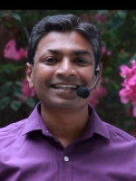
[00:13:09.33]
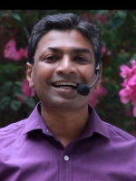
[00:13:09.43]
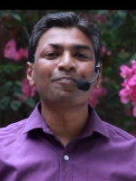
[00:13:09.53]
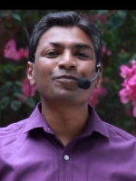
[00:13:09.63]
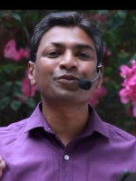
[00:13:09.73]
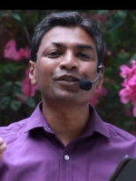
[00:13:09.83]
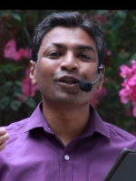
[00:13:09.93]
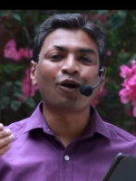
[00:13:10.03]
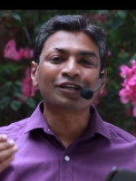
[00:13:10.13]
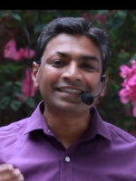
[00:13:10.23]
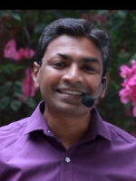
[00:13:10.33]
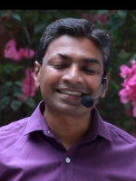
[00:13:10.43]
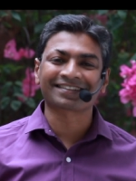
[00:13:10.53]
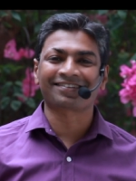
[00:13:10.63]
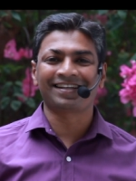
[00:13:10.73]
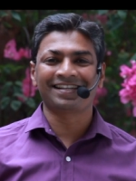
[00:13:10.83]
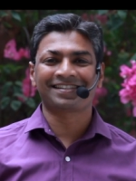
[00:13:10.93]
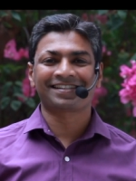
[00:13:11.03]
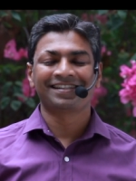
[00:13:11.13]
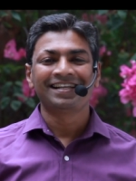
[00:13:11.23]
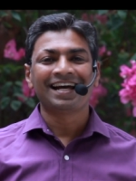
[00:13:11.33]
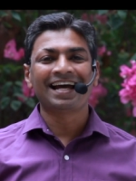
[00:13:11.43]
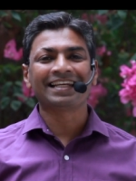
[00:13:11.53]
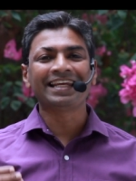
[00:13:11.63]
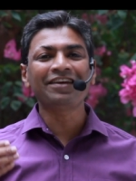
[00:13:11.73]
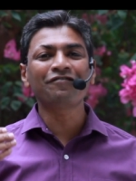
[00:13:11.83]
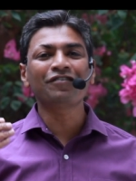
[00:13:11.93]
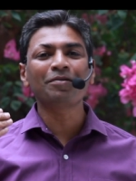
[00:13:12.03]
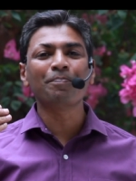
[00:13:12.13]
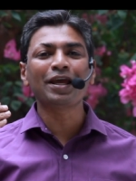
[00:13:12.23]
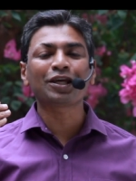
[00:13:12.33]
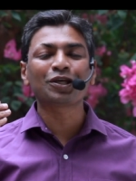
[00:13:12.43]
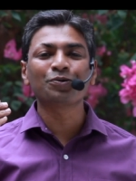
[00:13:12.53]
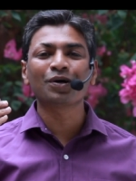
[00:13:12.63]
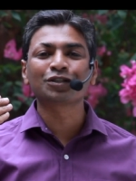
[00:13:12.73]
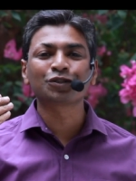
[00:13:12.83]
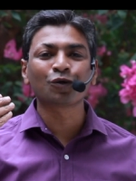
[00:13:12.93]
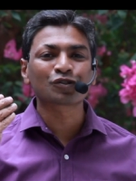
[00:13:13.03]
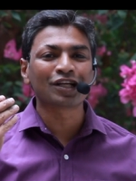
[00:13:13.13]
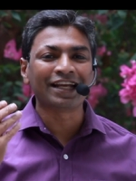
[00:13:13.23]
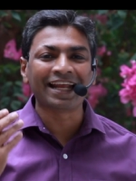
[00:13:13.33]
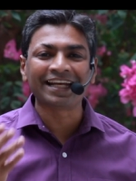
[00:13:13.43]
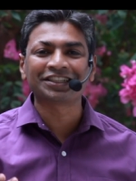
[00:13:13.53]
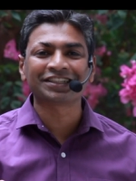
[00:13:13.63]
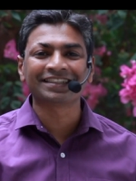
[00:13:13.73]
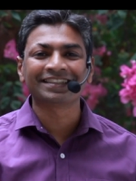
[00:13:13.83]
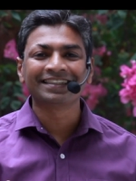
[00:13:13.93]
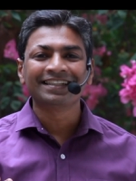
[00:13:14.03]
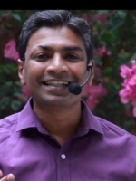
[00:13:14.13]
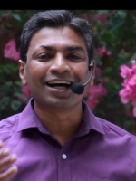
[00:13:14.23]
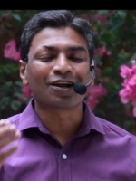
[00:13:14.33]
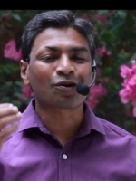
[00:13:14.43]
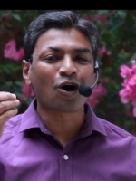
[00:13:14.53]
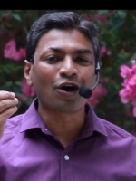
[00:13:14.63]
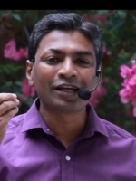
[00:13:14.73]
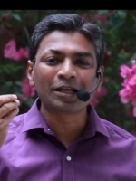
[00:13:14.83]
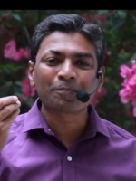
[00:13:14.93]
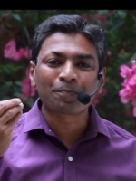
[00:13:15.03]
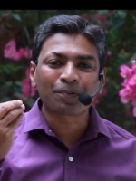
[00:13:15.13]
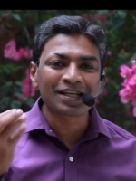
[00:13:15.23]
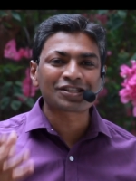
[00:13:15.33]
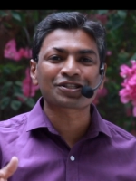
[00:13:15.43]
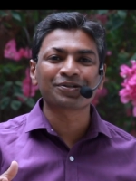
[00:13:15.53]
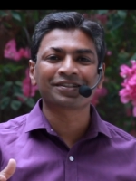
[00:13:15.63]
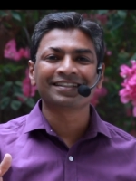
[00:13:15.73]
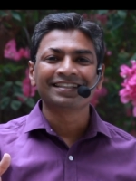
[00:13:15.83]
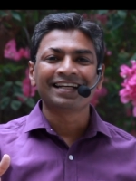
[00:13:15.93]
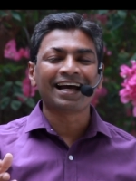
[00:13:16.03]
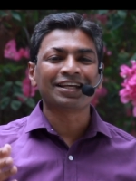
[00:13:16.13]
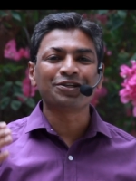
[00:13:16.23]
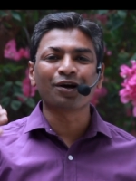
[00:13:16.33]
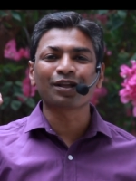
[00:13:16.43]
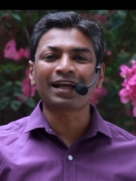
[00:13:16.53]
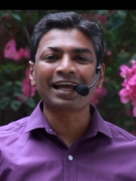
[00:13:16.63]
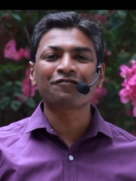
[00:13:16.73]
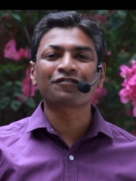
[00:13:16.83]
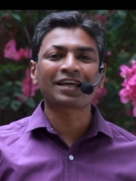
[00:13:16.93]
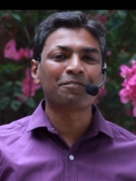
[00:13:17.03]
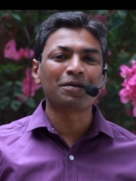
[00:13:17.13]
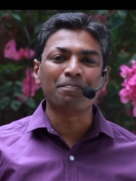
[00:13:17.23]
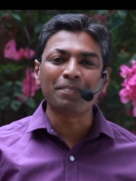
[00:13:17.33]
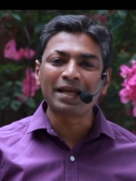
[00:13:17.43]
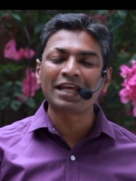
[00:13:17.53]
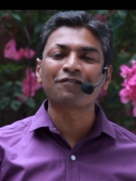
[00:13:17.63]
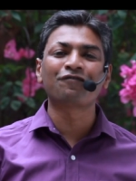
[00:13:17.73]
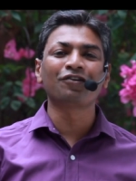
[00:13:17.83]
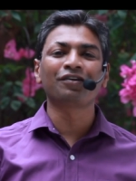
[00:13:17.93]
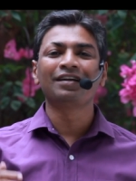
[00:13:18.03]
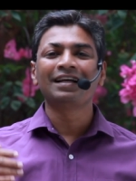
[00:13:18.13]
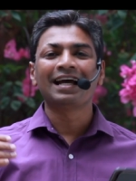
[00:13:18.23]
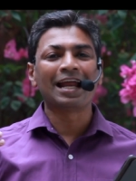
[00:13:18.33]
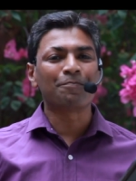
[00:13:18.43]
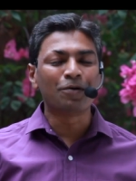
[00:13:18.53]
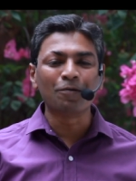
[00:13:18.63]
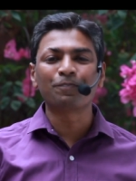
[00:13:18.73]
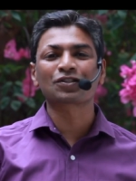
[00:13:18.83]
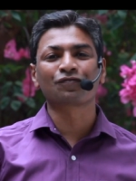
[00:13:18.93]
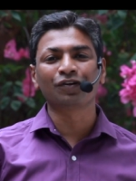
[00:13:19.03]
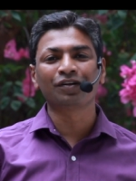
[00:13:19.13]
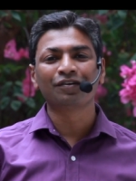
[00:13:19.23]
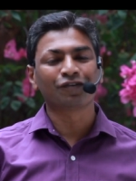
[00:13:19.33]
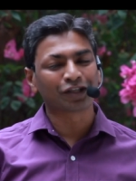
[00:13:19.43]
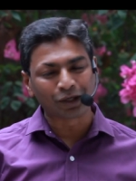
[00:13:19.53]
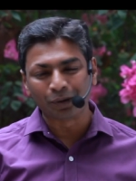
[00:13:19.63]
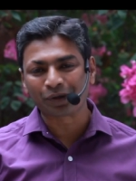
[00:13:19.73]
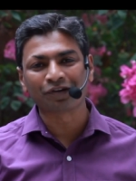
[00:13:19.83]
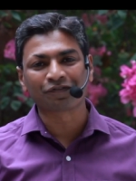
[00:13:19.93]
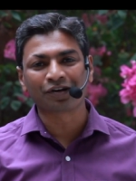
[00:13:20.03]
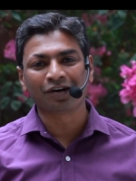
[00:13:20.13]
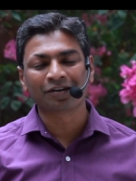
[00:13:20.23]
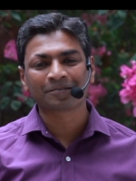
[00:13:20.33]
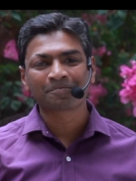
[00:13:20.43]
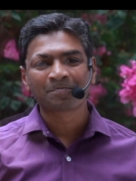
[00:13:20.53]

Come to the Lord Jesus Christ, and He will make you a chosen nation, a royal priesthood, and your life can be meaningful and purposeful for the glory of God.